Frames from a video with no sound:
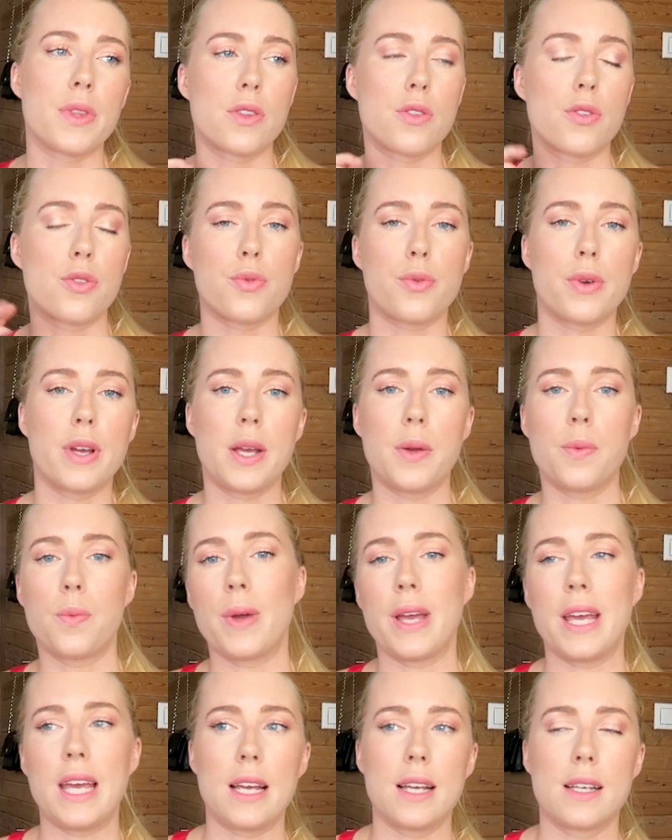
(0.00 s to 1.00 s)
3
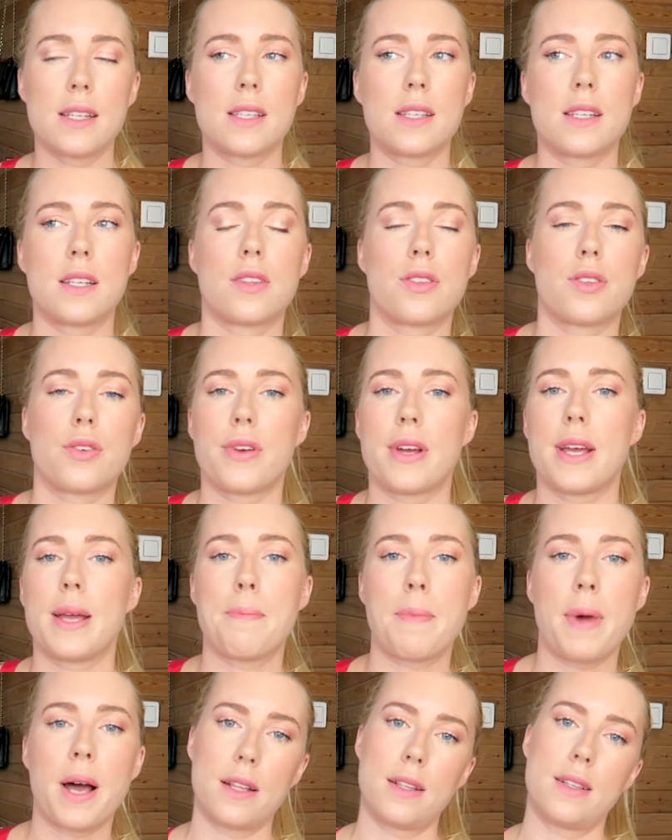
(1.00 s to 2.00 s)
weeks to 3
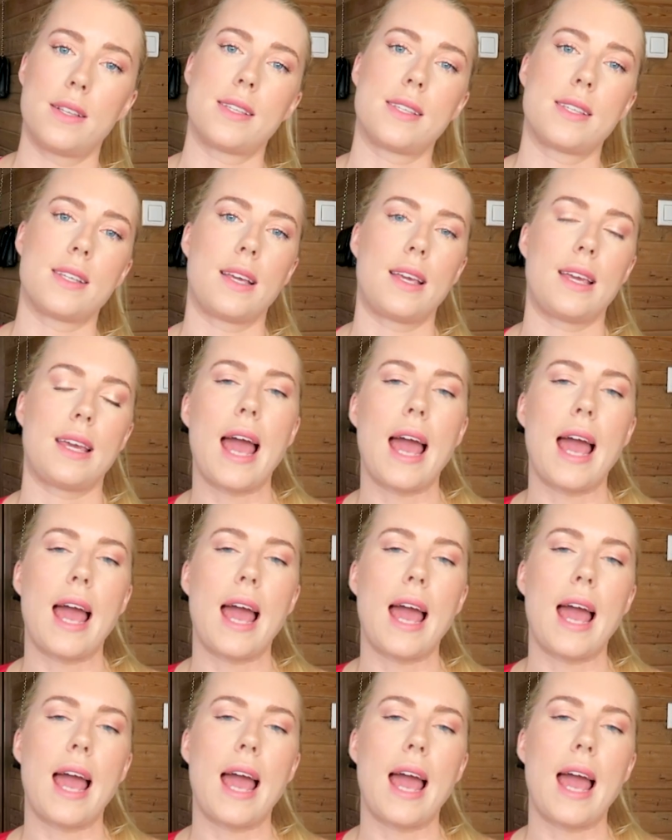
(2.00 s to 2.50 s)
months